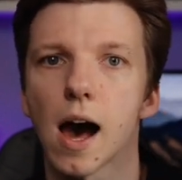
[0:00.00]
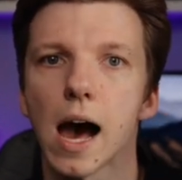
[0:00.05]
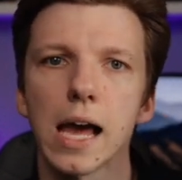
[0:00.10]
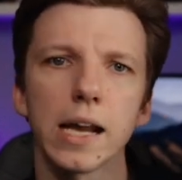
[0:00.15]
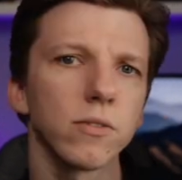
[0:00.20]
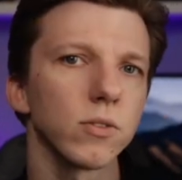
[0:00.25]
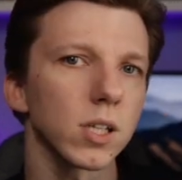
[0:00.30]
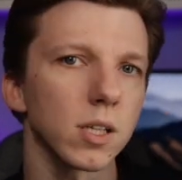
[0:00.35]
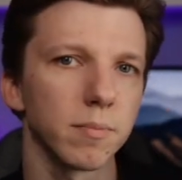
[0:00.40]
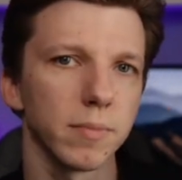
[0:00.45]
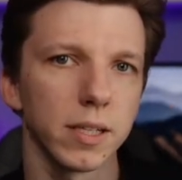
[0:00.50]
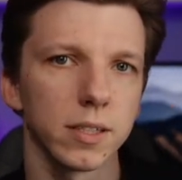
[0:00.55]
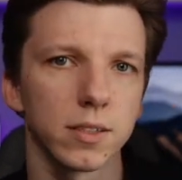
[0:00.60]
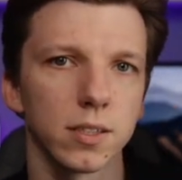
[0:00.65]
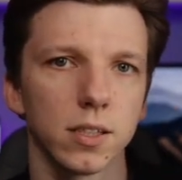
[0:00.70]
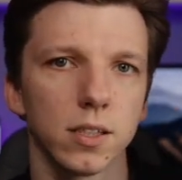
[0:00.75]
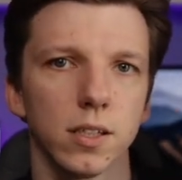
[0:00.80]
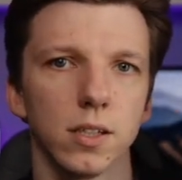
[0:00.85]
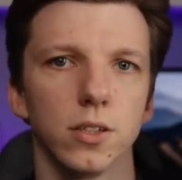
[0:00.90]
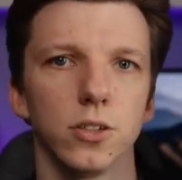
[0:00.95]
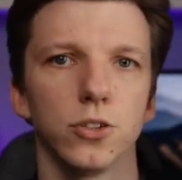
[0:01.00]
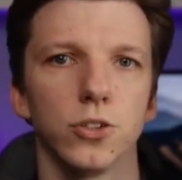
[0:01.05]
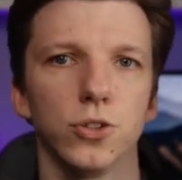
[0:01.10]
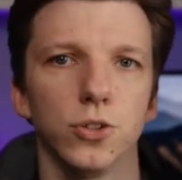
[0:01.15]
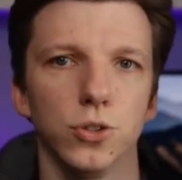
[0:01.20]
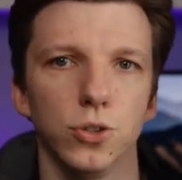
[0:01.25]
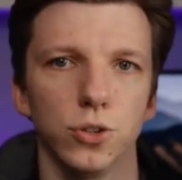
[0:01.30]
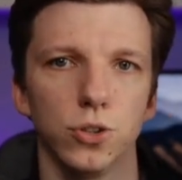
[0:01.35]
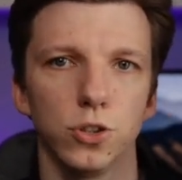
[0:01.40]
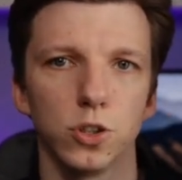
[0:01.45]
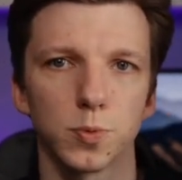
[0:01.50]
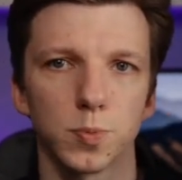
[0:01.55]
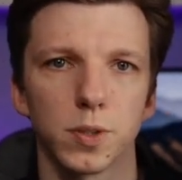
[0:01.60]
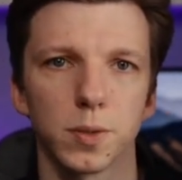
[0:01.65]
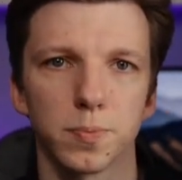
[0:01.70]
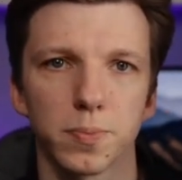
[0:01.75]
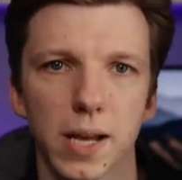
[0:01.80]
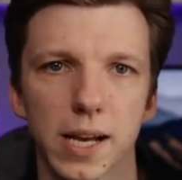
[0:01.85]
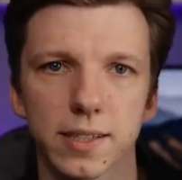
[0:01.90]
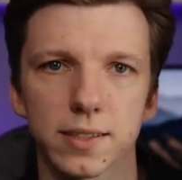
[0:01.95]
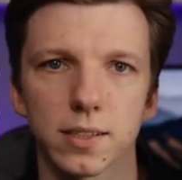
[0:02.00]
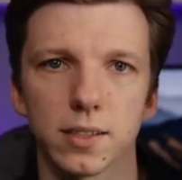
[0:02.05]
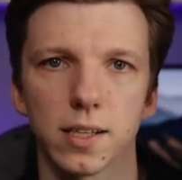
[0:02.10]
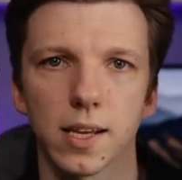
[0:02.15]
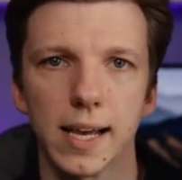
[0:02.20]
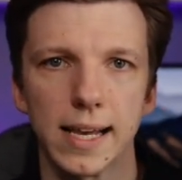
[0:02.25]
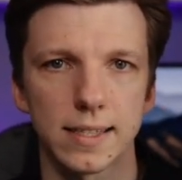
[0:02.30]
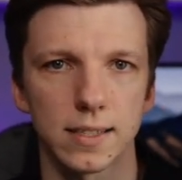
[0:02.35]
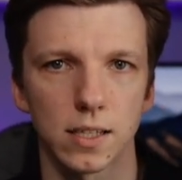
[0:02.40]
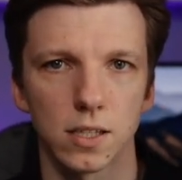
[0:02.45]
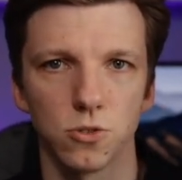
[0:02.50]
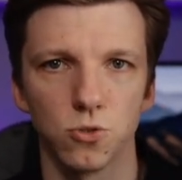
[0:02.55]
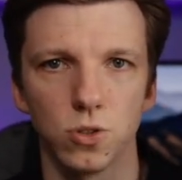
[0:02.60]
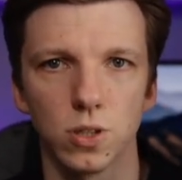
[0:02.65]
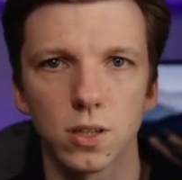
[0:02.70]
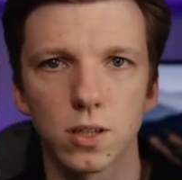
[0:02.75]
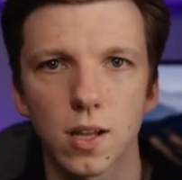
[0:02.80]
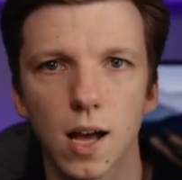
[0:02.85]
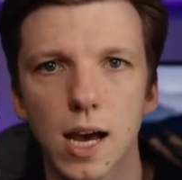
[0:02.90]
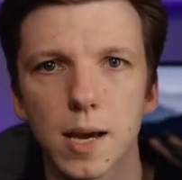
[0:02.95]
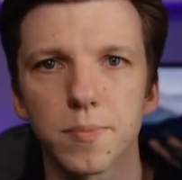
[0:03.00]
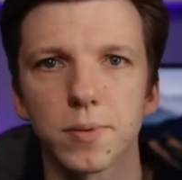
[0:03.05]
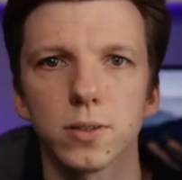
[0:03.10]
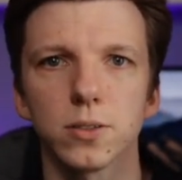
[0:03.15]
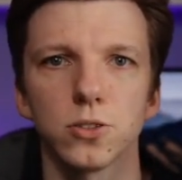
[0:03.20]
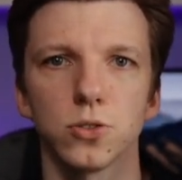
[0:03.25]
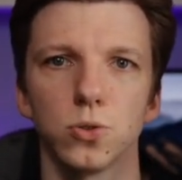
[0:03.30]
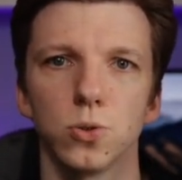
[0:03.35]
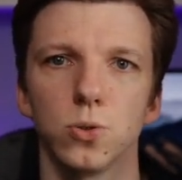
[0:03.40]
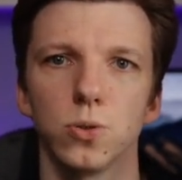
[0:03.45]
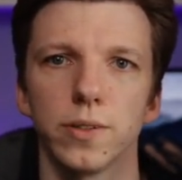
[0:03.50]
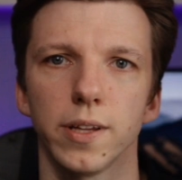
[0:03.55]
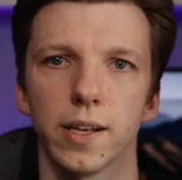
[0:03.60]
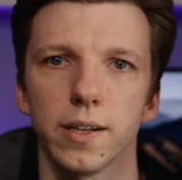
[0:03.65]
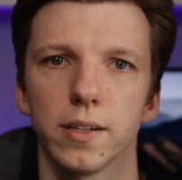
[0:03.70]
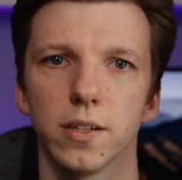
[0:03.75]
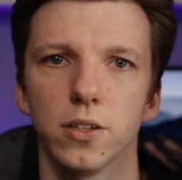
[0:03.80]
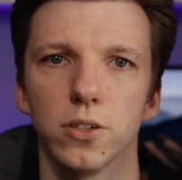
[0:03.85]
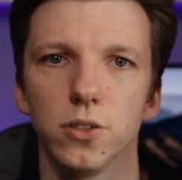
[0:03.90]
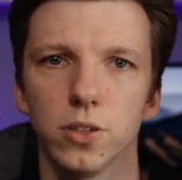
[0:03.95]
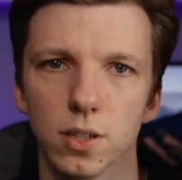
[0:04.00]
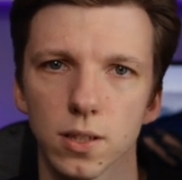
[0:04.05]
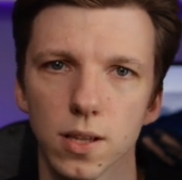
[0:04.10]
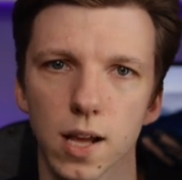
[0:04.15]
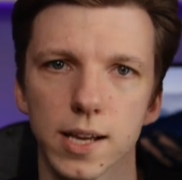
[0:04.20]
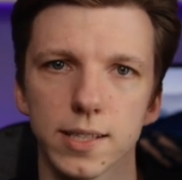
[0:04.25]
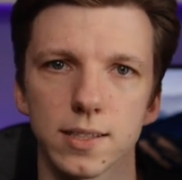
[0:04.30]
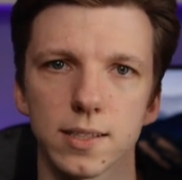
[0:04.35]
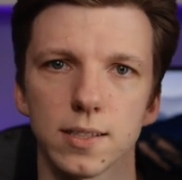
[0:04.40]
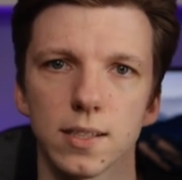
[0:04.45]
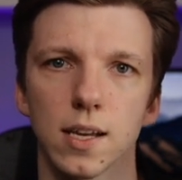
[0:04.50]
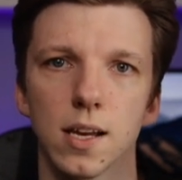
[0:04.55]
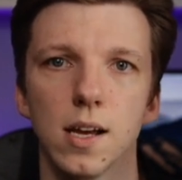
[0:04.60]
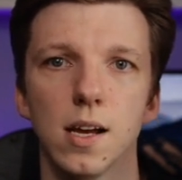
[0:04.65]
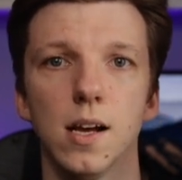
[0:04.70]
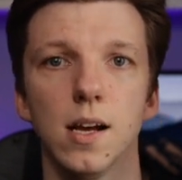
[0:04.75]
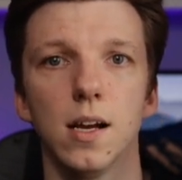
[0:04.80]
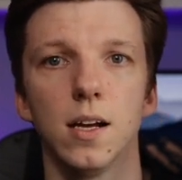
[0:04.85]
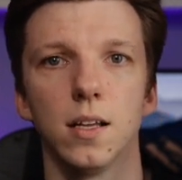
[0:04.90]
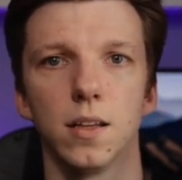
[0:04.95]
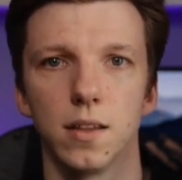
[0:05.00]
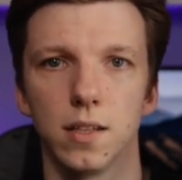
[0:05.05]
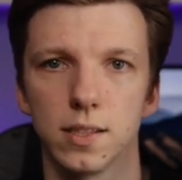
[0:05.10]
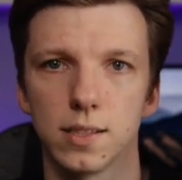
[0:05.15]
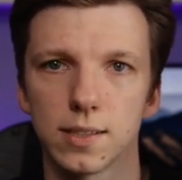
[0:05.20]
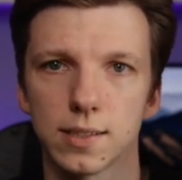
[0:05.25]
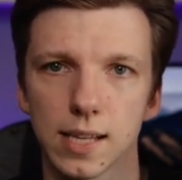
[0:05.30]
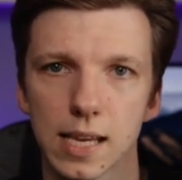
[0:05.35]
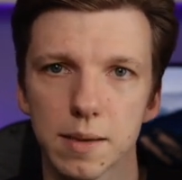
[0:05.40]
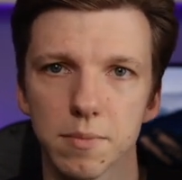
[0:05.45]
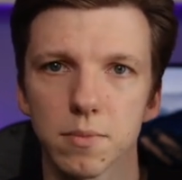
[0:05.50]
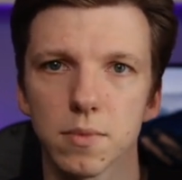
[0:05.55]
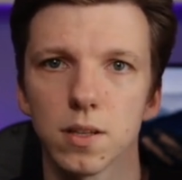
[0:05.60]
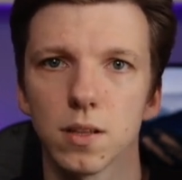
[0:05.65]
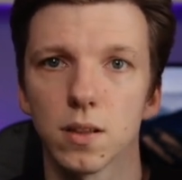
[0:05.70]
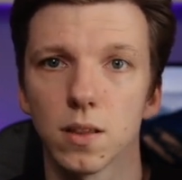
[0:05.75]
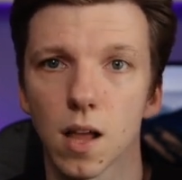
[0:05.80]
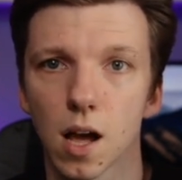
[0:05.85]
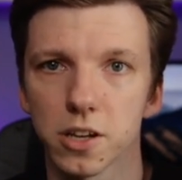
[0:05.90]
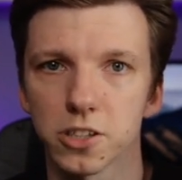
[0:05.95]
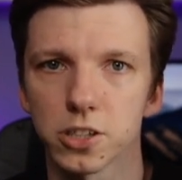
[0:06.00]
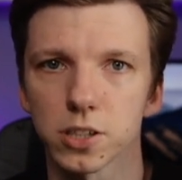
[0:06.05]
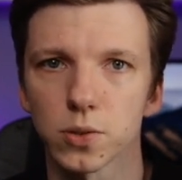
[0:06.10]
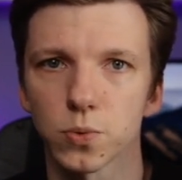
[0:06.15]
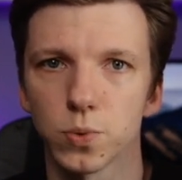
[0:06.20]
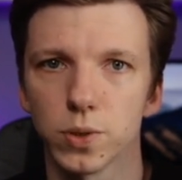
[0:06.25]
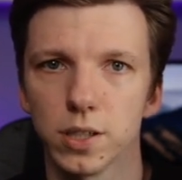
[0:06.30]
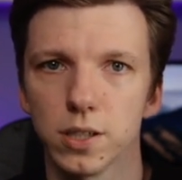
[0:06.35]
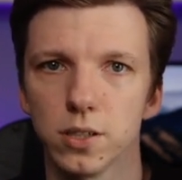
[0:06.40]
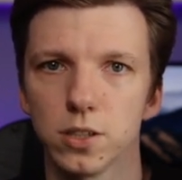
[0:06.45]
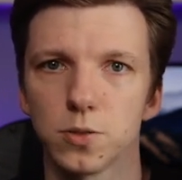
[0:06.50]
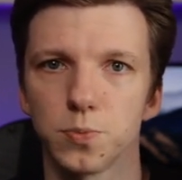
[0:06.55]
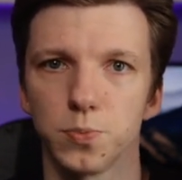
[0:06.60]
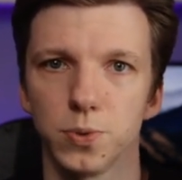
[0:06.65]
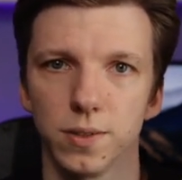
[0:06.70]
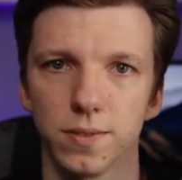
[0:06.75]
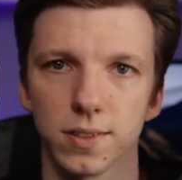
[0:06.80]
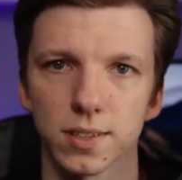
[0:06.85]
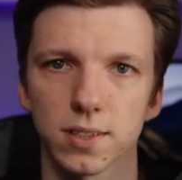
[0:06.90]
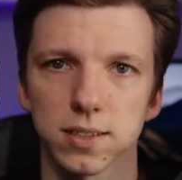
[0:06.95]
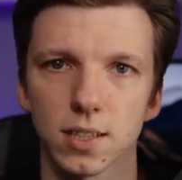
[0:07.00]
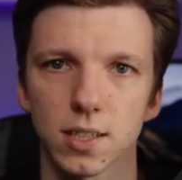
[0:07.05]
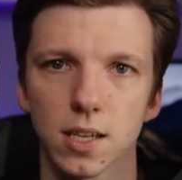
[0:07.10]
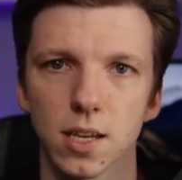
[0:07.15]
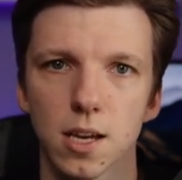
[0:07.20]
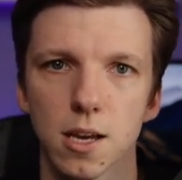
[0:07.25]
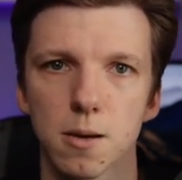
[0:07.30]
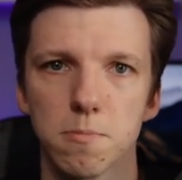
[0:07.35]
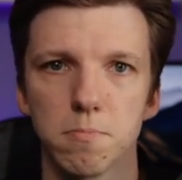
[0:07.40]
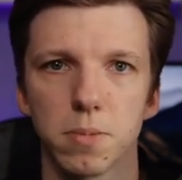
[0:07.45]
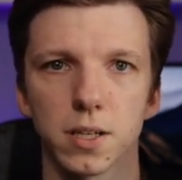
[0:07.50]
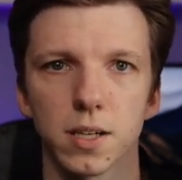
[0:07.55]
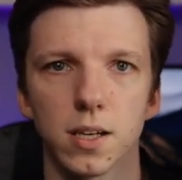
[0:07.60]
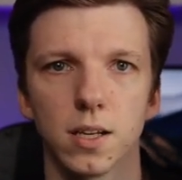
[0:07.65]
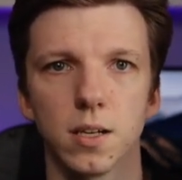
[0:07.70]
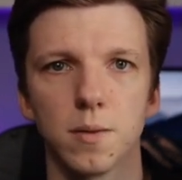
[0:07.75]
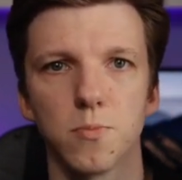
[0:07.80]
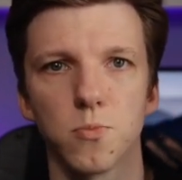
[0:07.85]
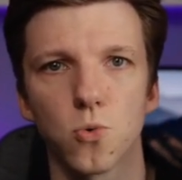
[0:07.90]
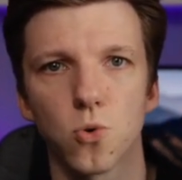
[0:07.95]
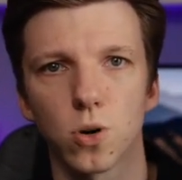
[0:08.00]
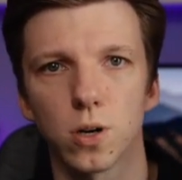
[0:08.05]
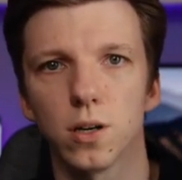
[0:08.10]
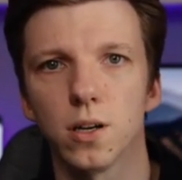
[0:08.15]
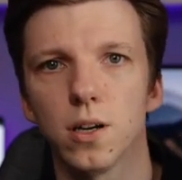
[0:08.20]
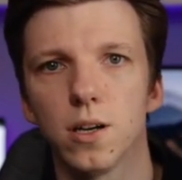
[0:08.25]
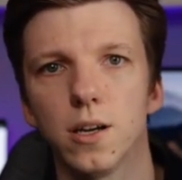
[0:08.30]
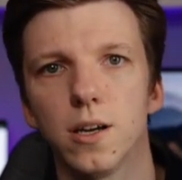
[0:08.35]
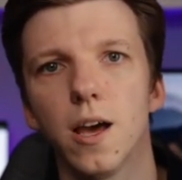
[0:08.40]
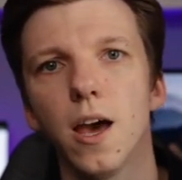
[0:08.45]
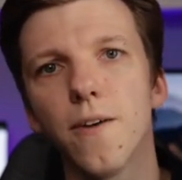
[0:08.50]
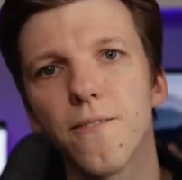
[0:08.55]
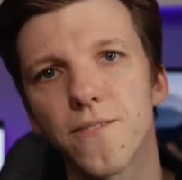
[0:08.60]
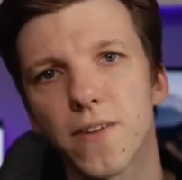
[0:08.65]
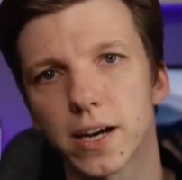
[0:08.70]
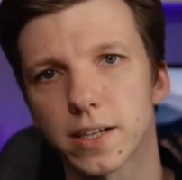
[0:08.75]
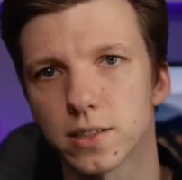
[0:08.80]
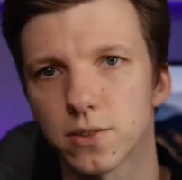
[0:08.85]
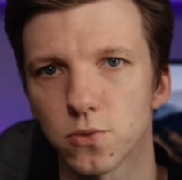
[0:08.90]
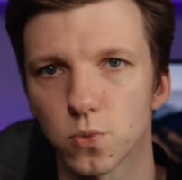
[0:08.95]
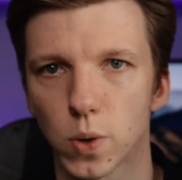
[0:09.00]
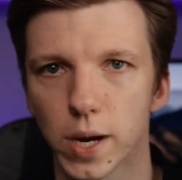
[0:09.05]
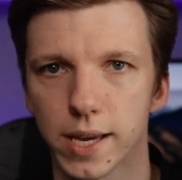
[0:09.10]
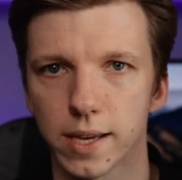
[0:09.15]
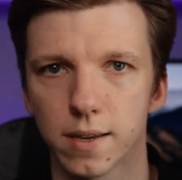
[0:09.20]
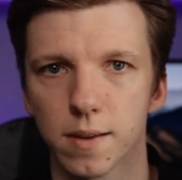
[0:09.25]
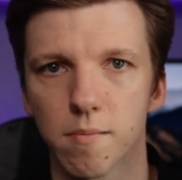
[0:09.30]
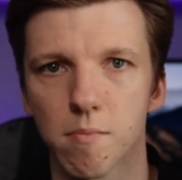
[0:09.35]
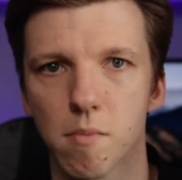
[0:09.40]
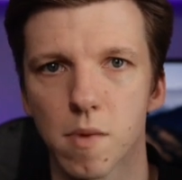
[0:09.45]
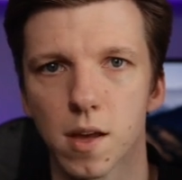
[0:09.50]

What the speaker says: I recommend to use Perplexity as a reliable tool that utilizes the same logic we used previously, but in a more effective way.